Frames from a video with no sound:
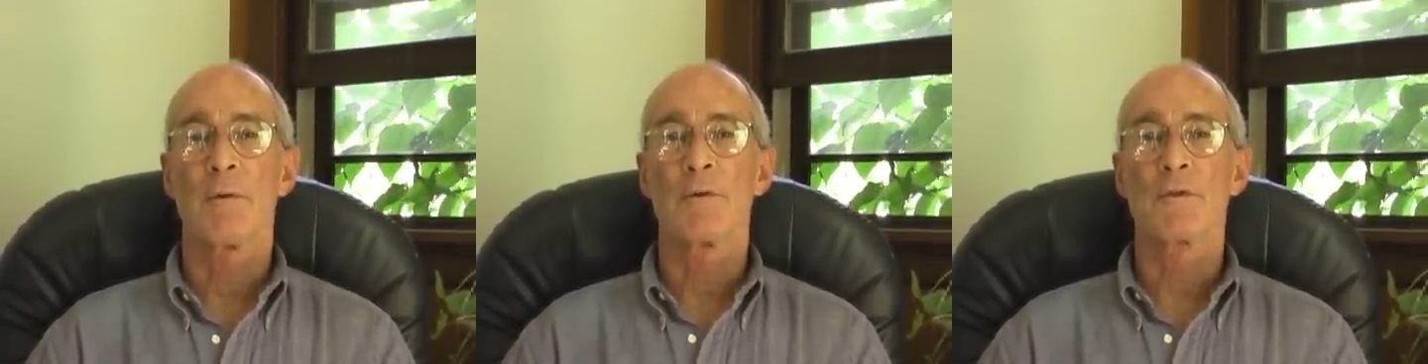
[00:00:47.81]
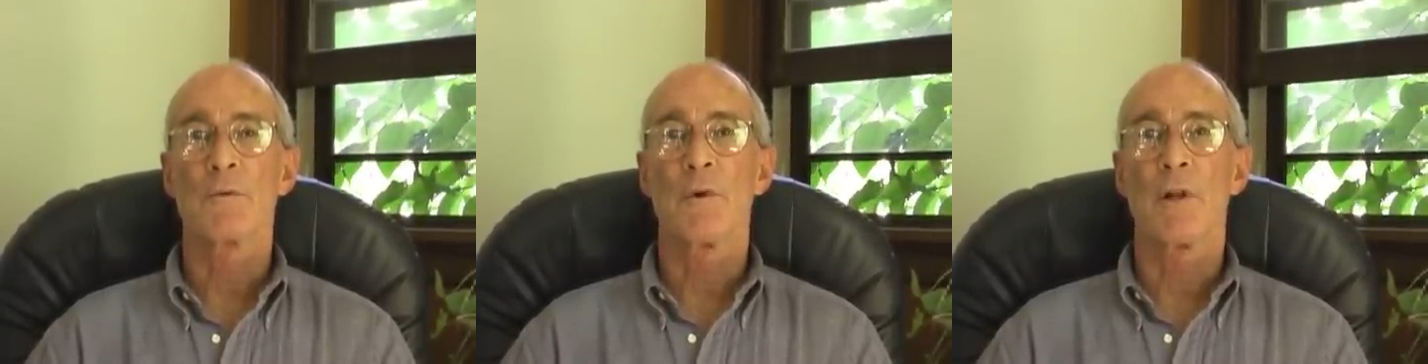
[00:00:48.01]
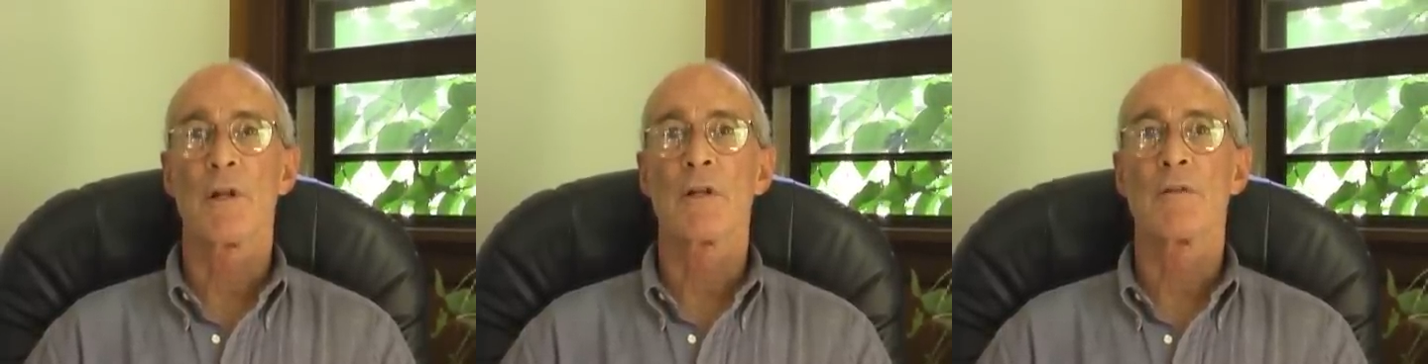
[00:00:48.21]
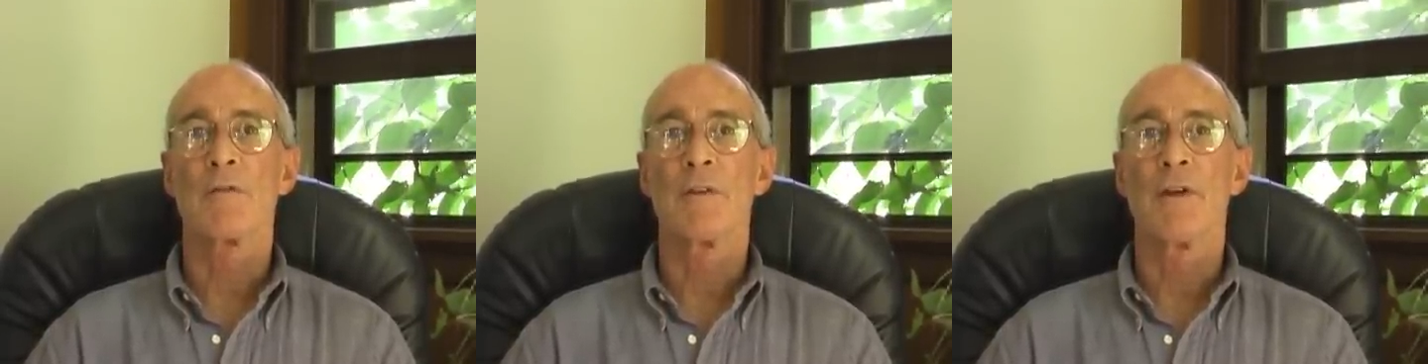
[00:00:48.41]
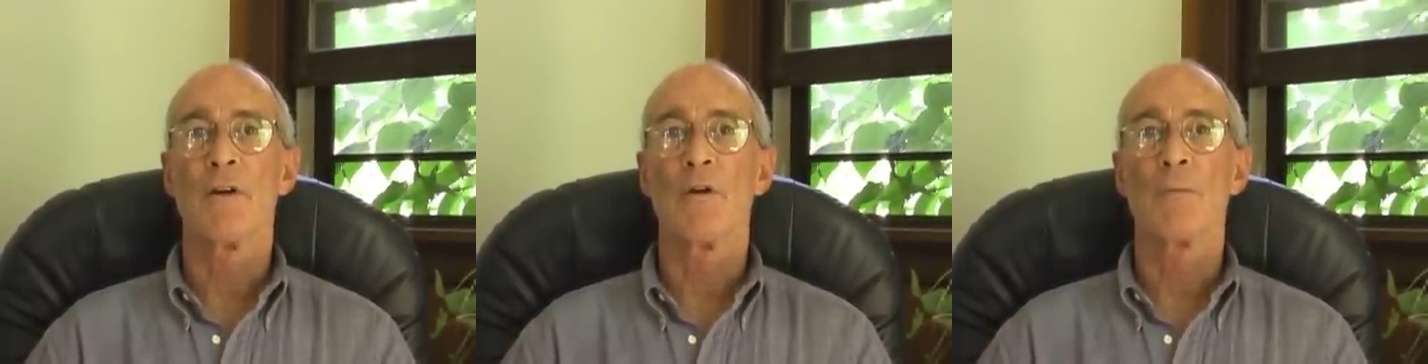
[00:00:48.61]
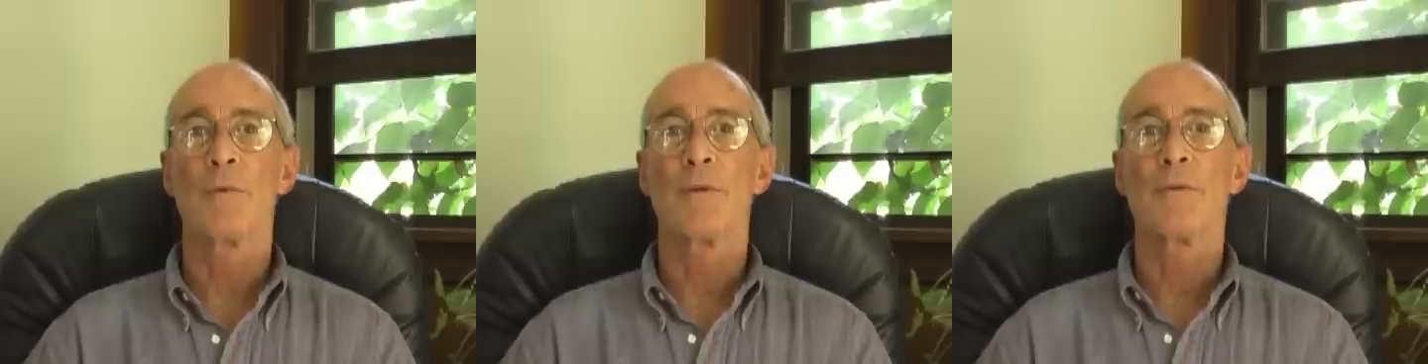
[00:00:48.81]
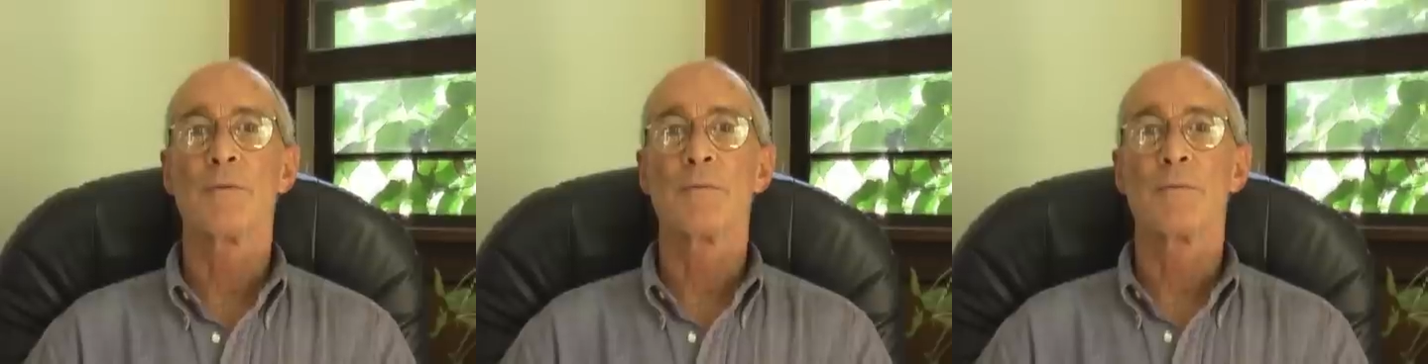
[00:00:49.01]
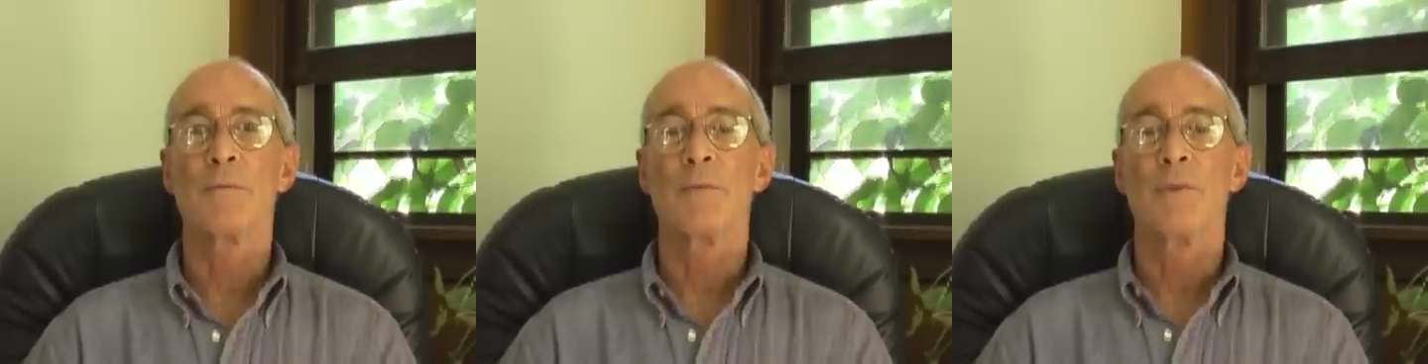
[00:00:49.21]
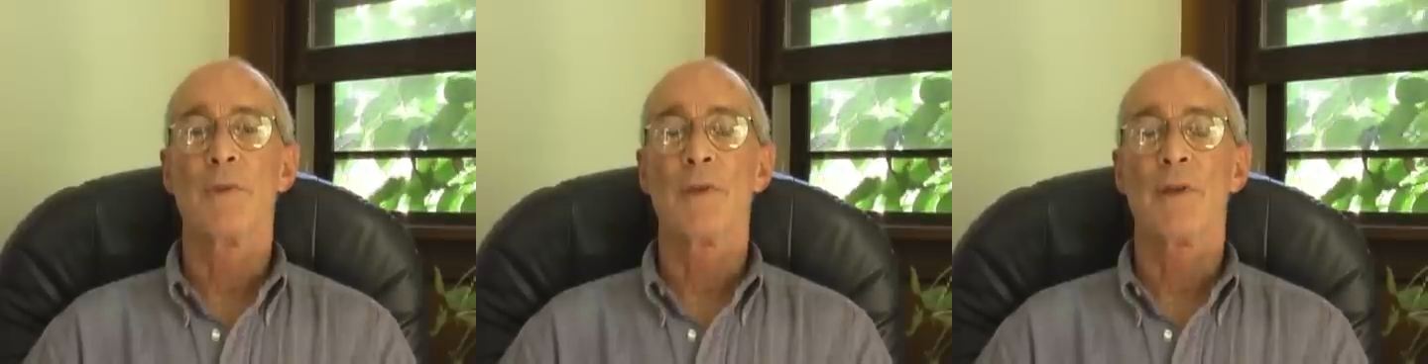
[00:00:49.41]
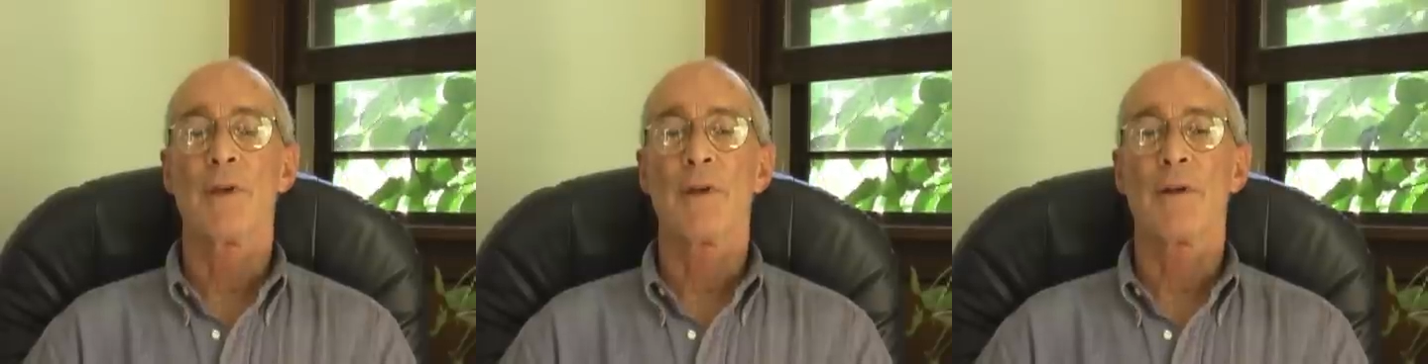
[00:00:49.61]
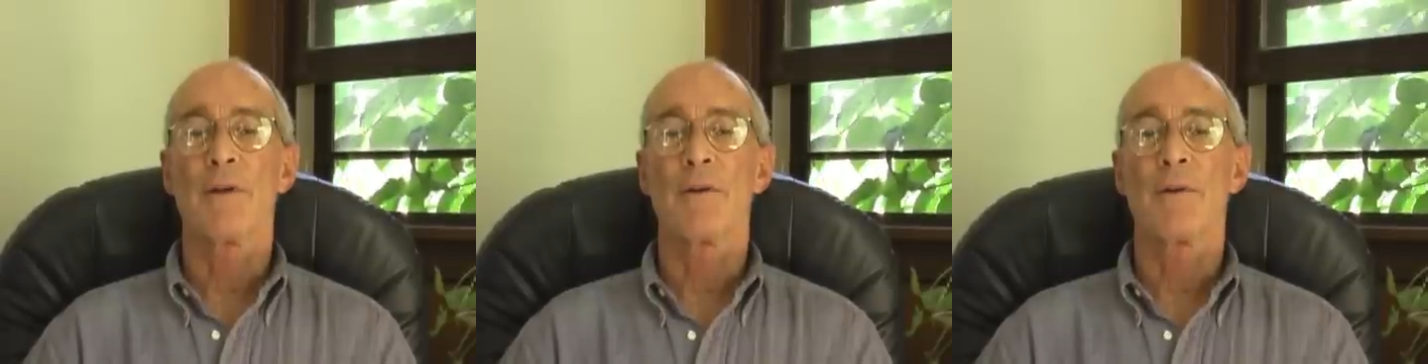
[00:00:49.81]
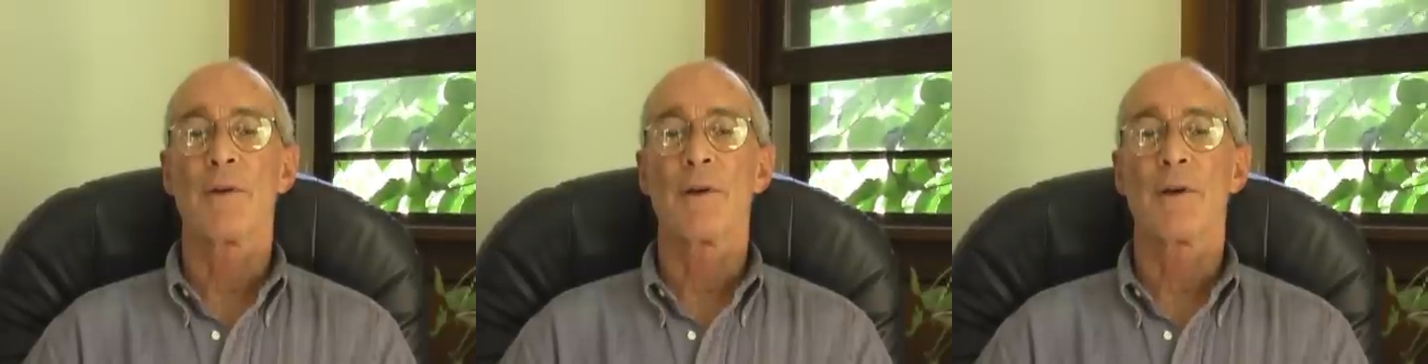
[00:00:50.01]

was relatively open, and